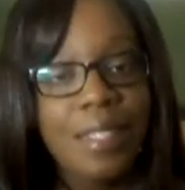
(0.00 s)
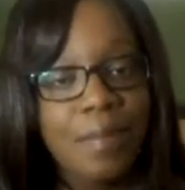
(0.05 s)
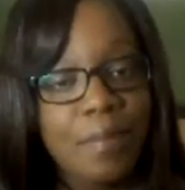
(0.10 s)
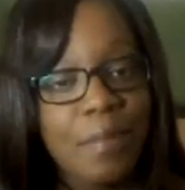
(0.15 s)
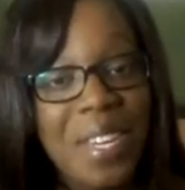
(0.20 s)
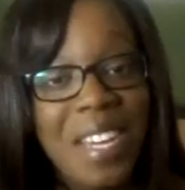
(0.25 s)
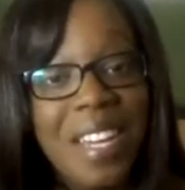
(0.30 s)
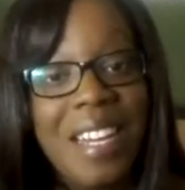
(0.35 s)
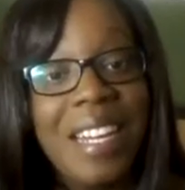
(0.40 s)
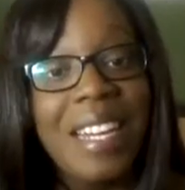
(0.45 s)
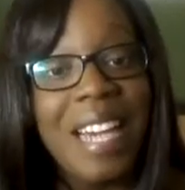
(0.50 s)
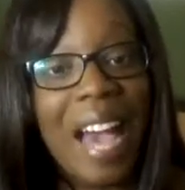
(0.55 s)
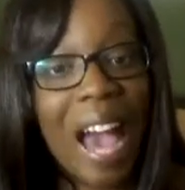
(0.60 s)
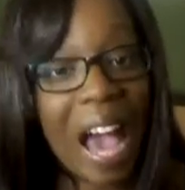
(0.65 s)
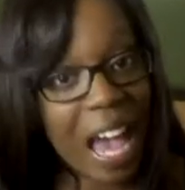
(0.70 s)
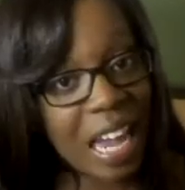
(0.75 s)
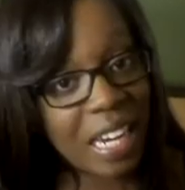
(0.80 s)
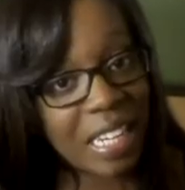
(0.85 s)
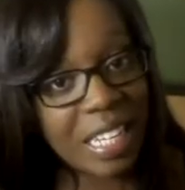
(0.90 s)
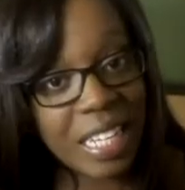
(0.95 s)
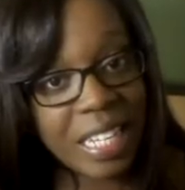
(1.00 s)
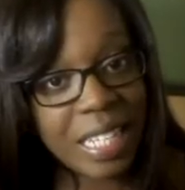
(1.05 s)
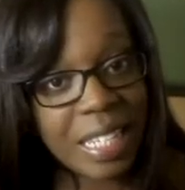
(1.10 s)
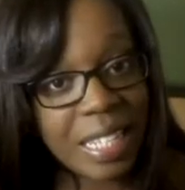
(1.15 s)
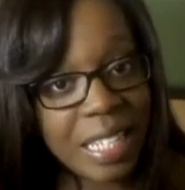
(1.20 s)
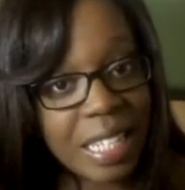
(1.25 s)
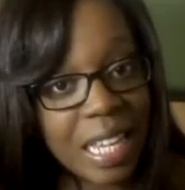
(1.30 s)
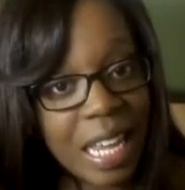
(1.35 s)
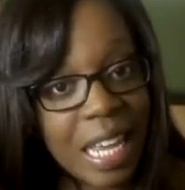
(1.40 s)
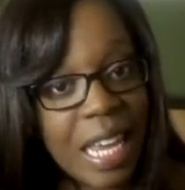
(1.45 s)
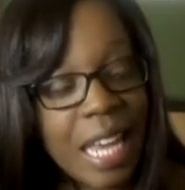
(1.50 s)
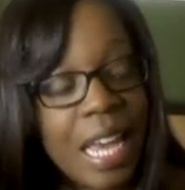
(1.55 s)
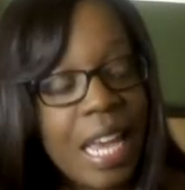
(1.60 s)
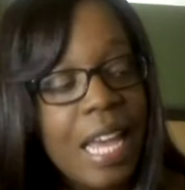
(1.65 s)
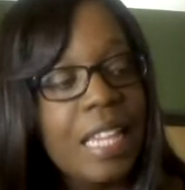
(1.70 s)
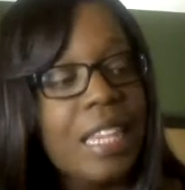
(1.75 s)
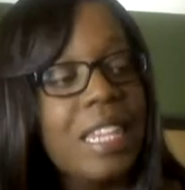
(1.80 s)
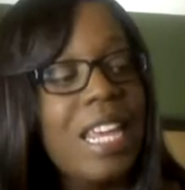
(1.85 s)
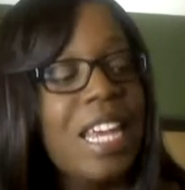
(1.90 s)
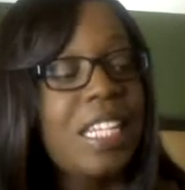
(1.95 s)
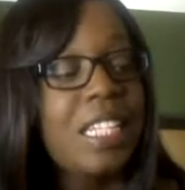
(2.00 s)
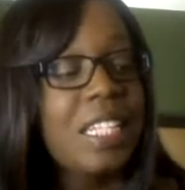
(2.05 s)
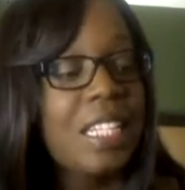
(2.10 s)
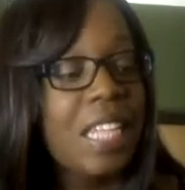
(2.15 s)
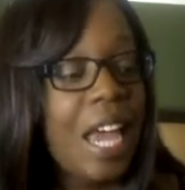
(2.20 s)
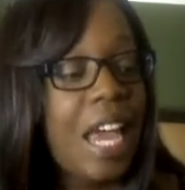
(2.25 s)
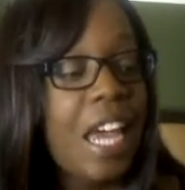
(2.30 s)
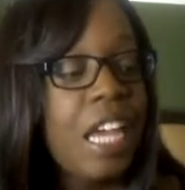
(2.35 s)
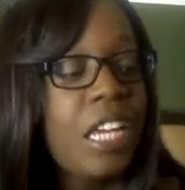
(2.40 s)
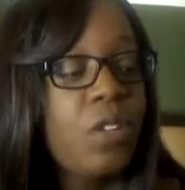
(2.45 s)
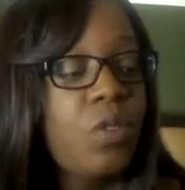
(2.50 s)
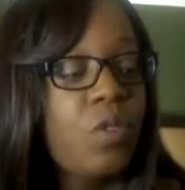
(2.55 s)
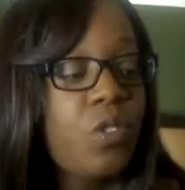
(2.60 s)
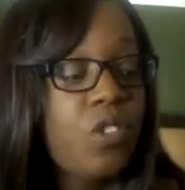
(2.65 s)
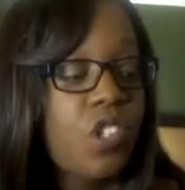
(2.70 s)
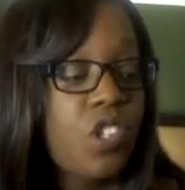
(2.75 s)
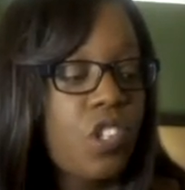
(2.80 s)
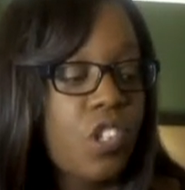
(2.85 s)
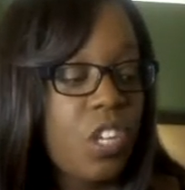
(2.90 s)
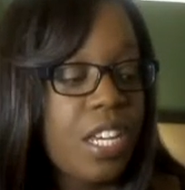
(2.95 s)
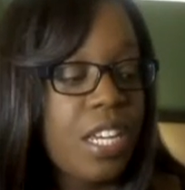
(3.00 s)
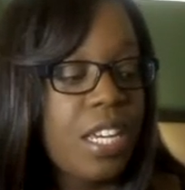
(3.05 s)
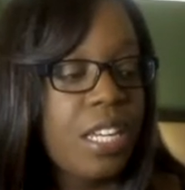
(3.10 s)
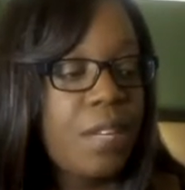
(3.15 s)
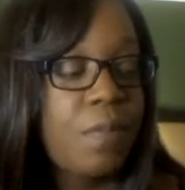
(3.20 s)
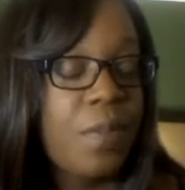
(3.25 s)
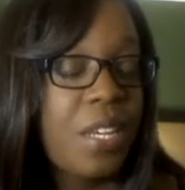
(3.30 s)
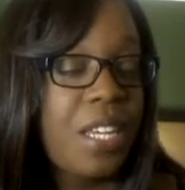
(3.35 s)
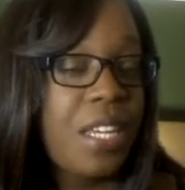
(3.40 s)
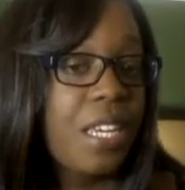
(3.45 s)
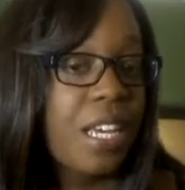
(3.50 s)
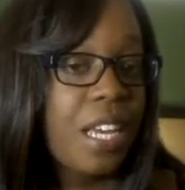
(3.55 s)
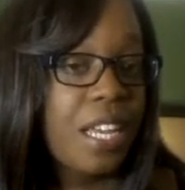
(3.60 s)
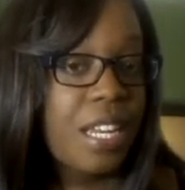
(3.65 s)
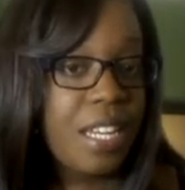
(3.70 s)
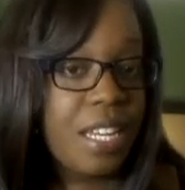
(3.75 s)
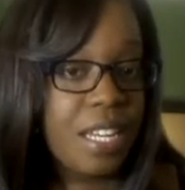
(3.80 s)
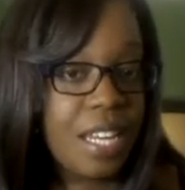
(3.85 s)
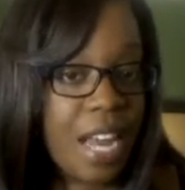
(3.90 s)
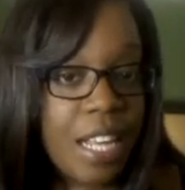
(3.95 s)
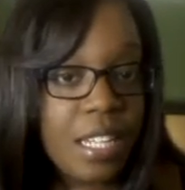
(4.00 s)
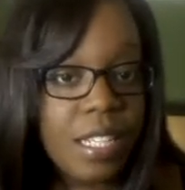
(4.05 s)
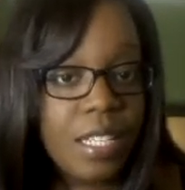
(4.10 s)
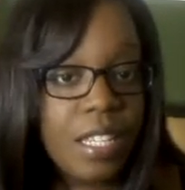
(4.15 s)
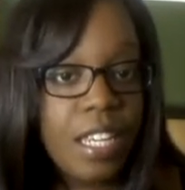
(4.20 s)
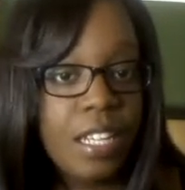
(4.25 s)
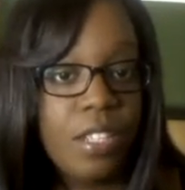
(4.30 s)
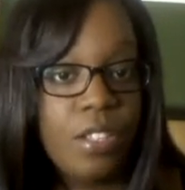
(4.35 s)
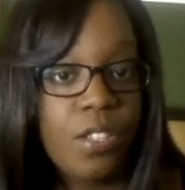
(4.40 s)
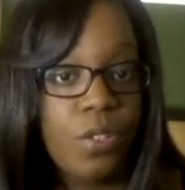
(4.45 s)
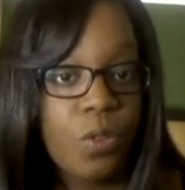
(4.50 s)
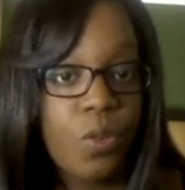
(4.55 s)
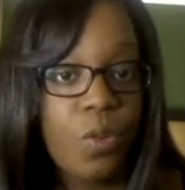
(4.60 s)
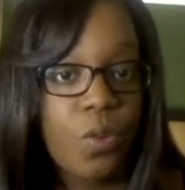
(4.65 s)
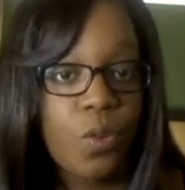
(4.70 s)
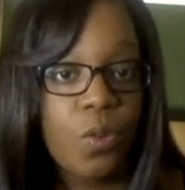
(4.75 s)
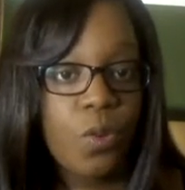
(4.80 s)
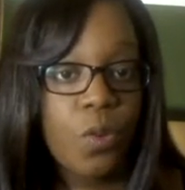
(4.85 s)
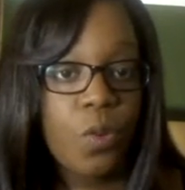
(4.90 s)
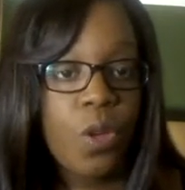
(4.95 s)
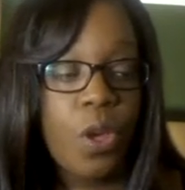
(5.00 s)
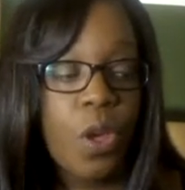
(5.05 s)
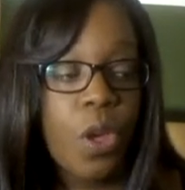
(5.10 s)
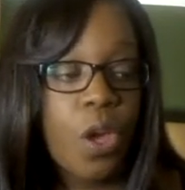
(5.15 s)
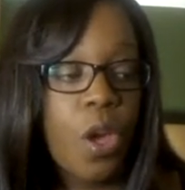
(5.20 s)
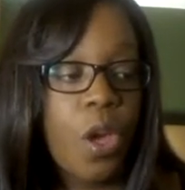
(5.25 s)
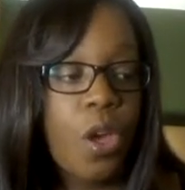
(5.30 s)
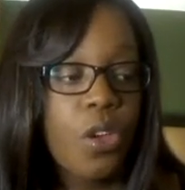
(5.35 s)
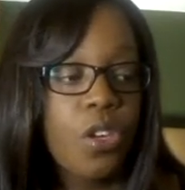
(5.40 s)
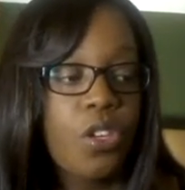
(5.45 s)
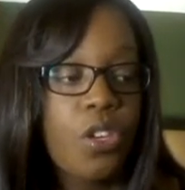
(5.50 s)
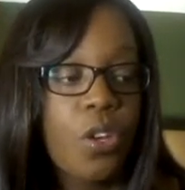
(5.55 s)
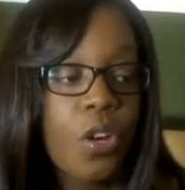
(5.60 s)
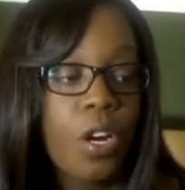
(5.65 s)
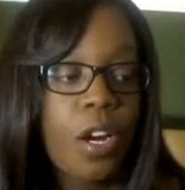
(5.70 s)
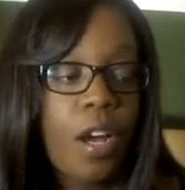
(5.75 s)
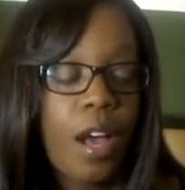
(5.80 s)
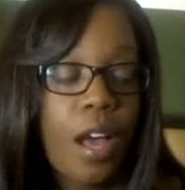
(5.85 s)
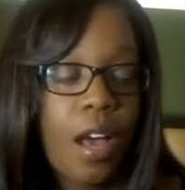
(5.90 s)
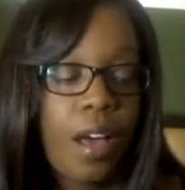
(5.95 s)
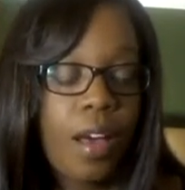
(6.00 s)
Being honest, they say you should be connected to your